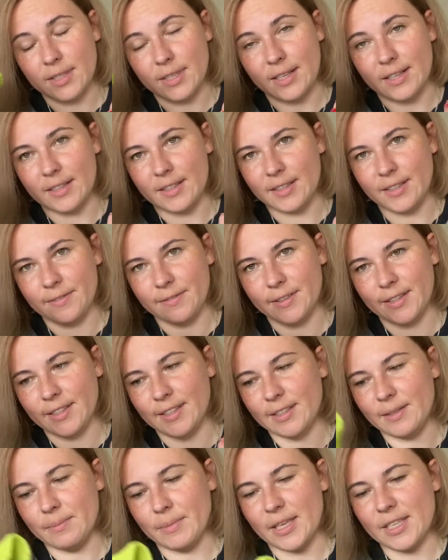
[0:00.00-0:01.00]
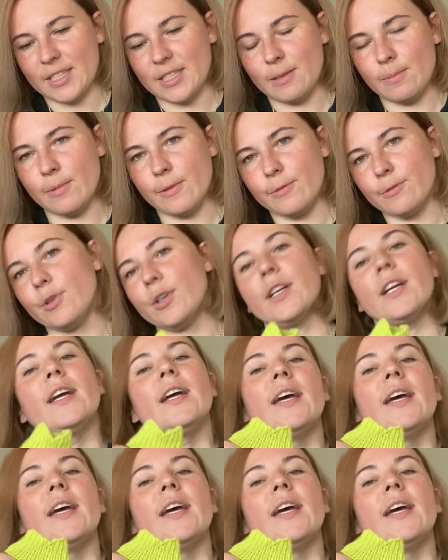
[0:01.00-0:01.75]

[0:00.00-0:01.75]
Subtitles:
yarn, if I didn't mention before.